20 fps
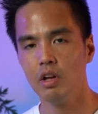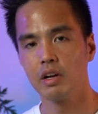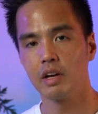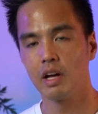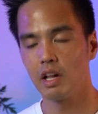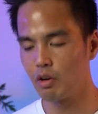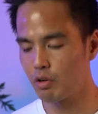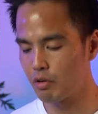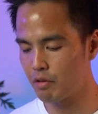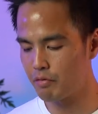
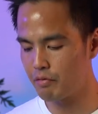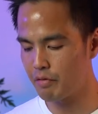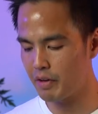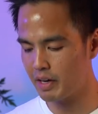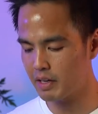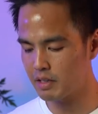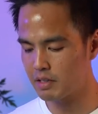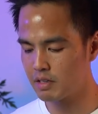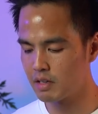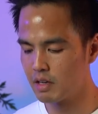color
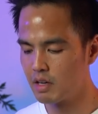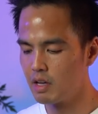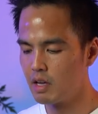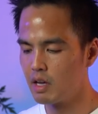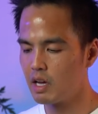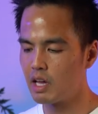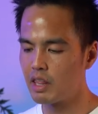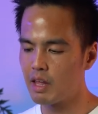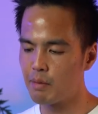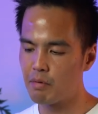effects.
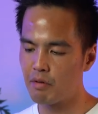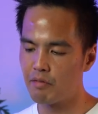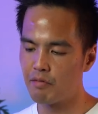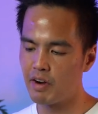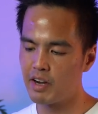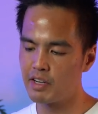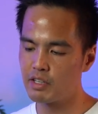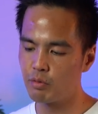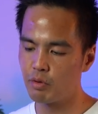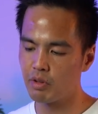They
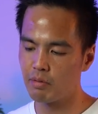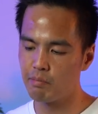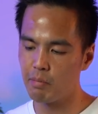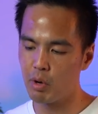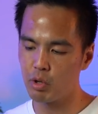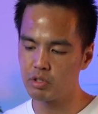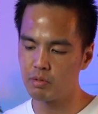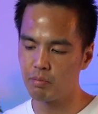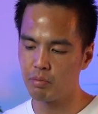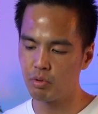provide you with
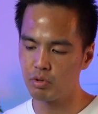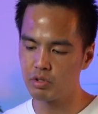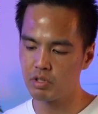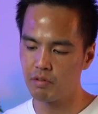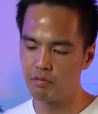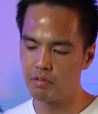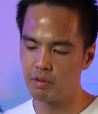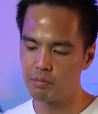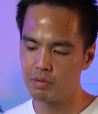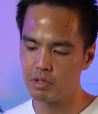multiples
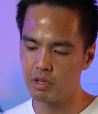of them.